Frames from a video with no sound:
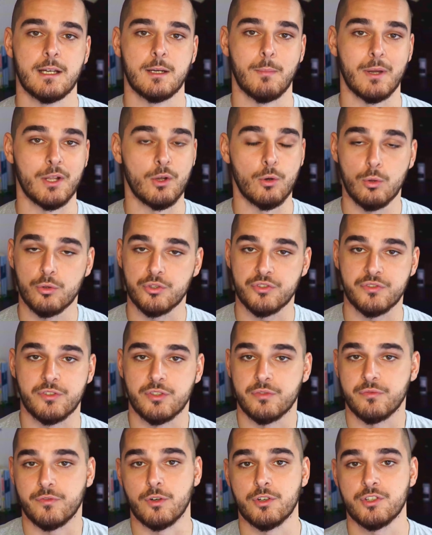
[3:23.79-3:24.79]
My goal is
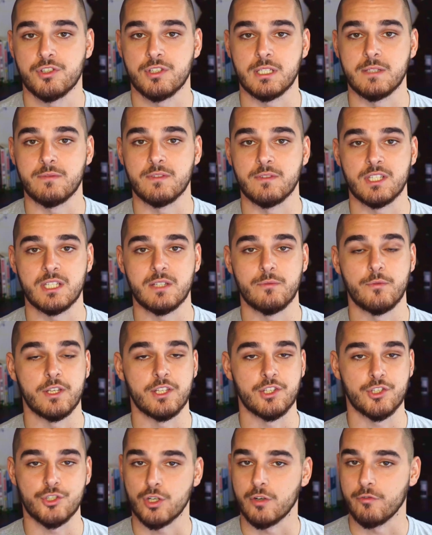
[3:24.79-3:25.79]
first to even see if we
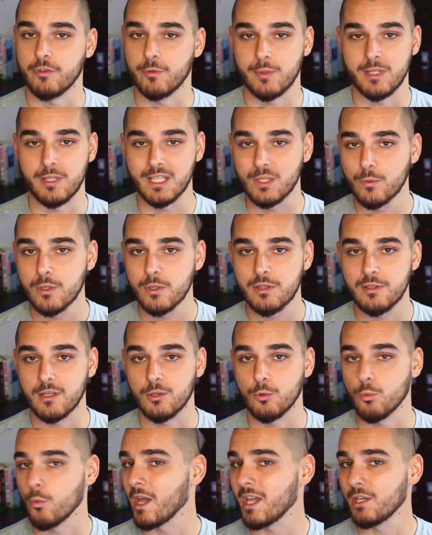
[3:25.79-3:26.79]
can serve you to begin with.
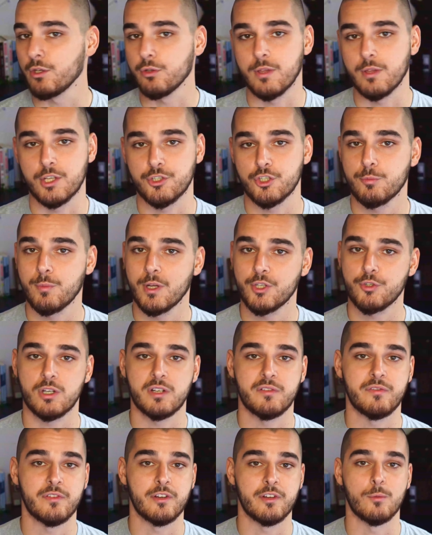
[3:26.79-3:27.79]
Now, the way I do that is just by trying
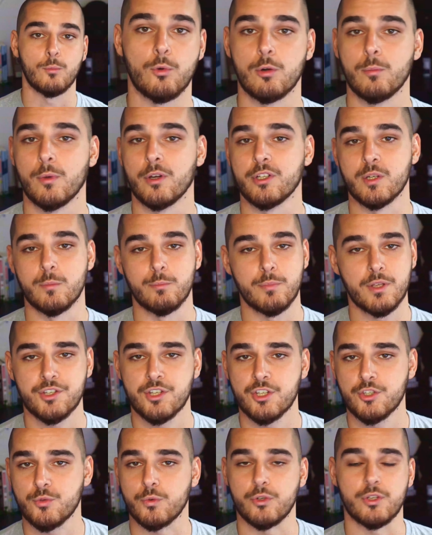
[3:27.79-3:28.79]
to figure out more about your
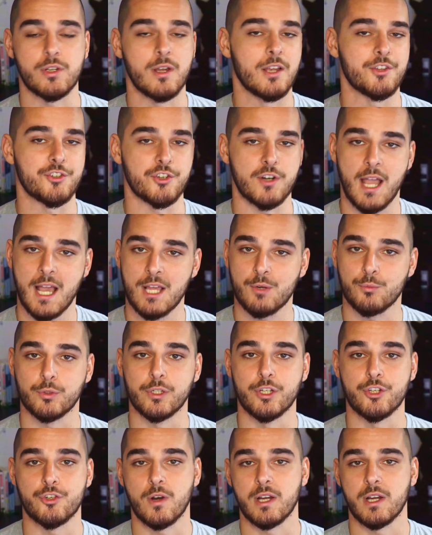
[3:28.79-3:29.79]
business, where you guys are at,
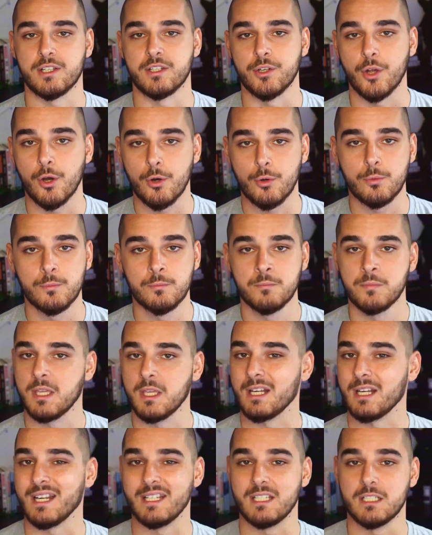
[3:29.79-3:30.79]
where you're trying to go,
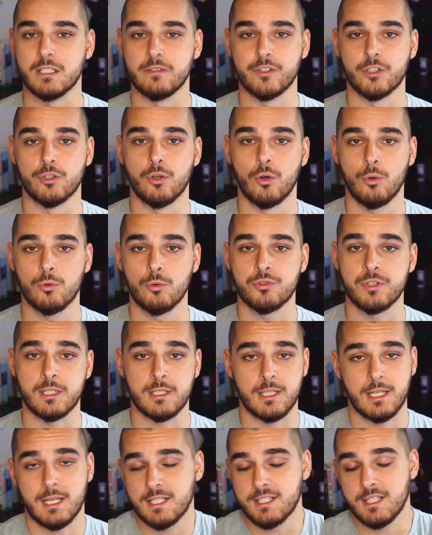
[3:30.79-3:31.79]
get an idea of your goals,
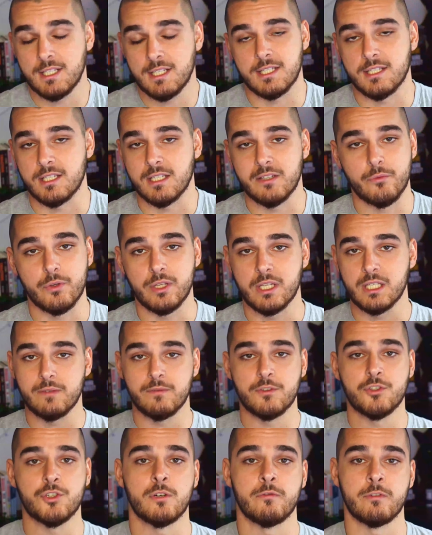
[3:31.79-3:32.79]
and like I said, see if we can
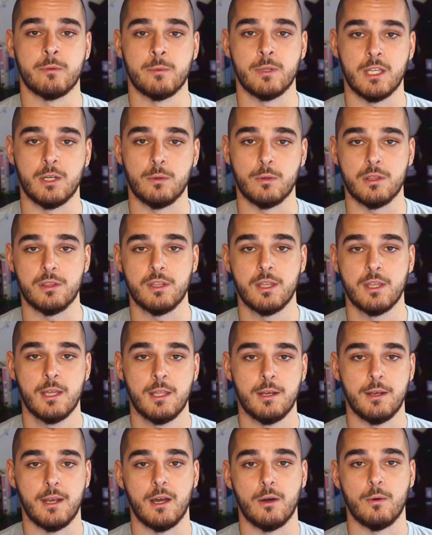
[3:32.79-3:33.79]
even serve you to begin with.
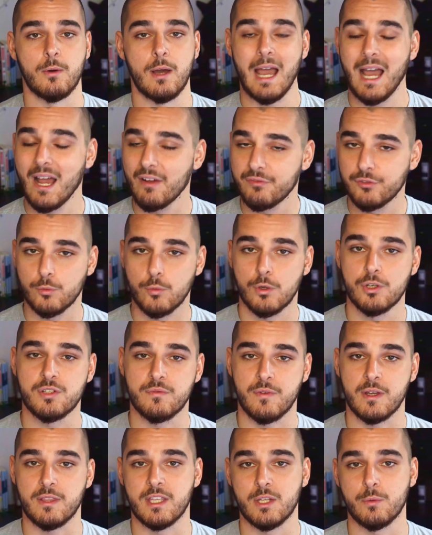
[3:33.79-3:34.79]
Now, afterwards,
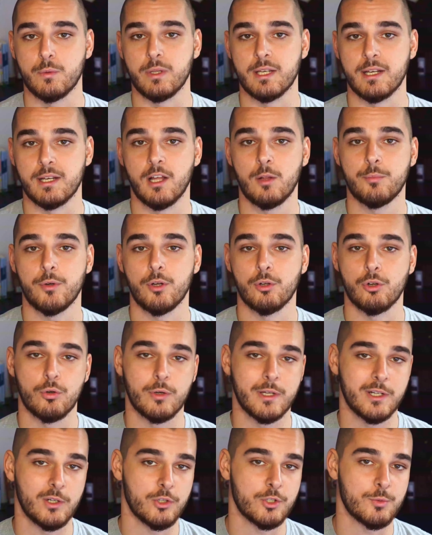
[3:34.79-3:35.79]
if I think we can help, I'll go
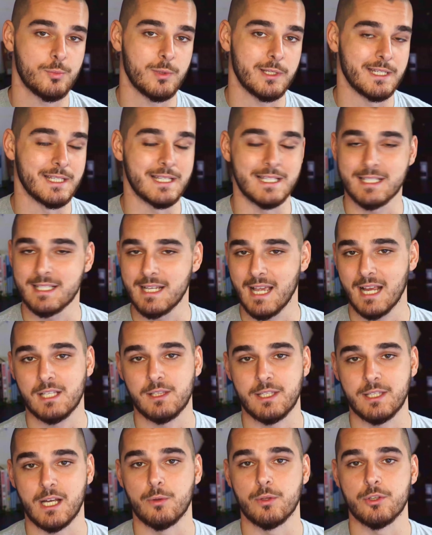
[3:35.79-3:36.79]
ahead and I'll explain
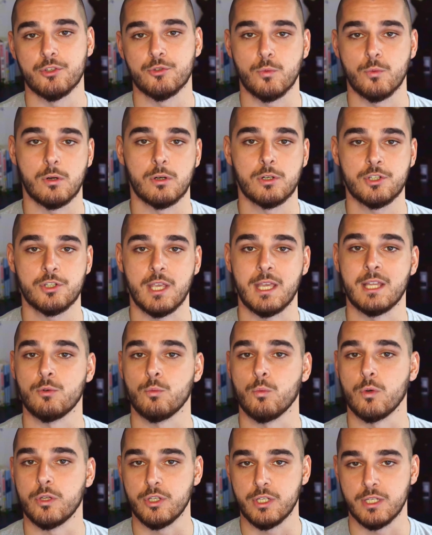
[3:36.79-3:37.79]
exactly how this works and
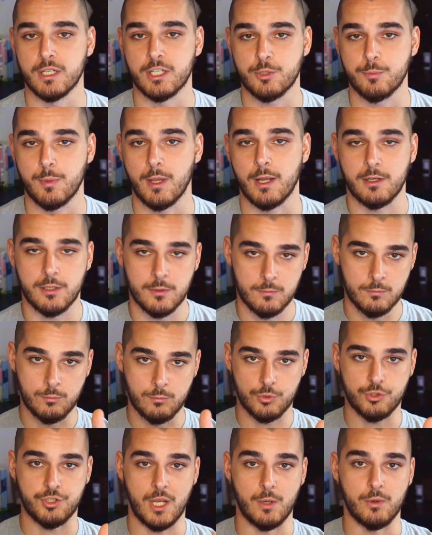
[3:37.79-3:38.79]
what you can expect.
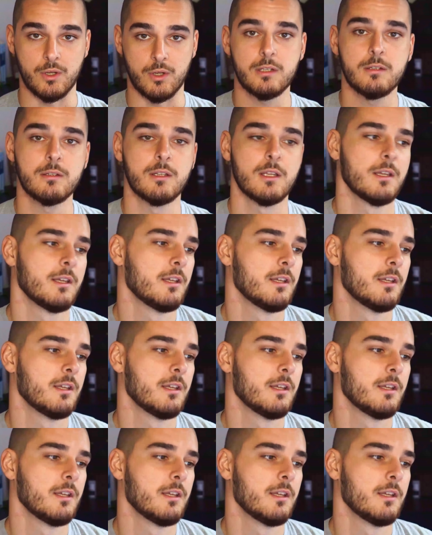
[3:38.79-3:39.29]
Sound good?